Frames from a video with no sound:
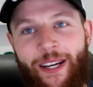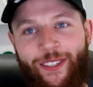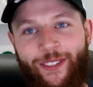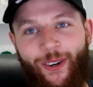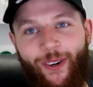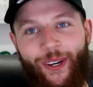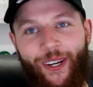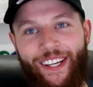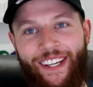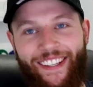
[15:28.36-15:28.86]
my
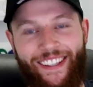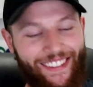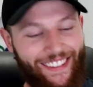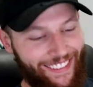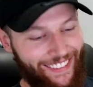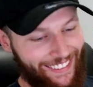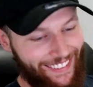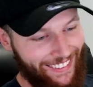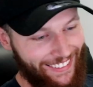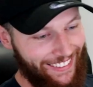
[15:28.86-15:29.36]
daughter,
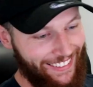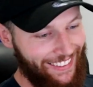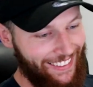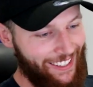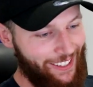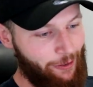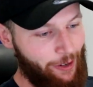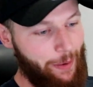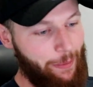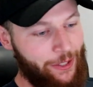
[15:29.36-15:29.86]

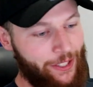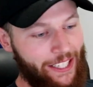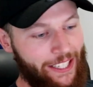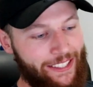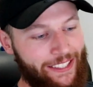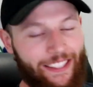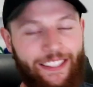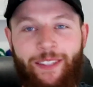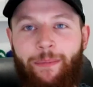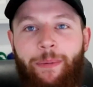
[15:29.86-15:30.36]

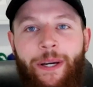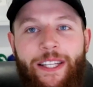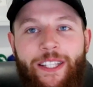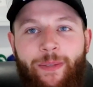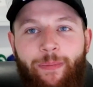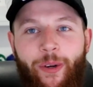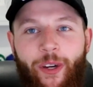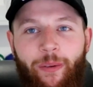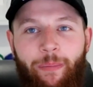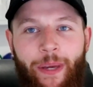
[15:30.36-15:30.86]
representing the
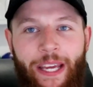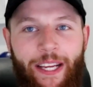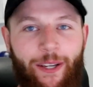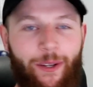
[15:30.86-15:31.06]
Pittsburgh